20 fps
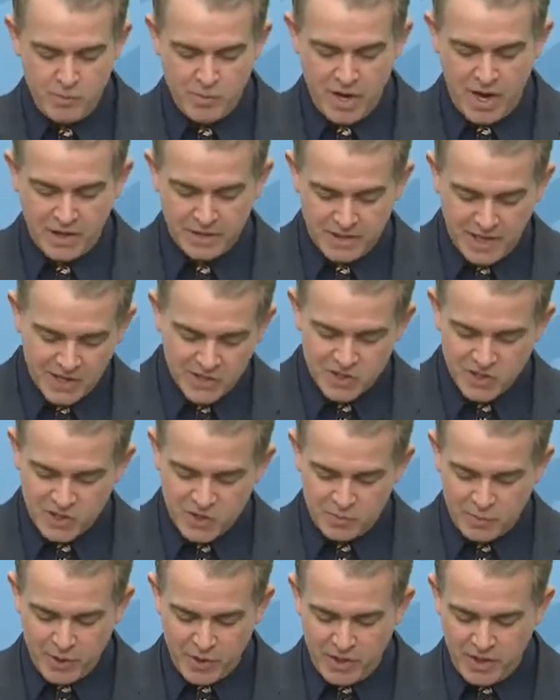but on guest
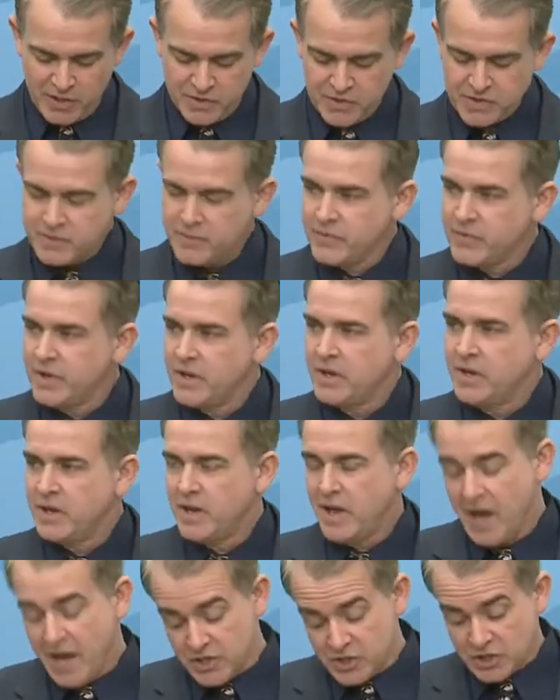experience,
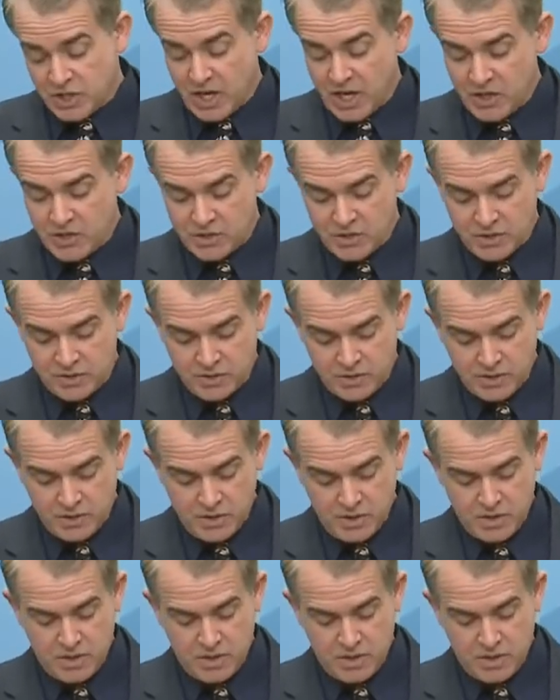education,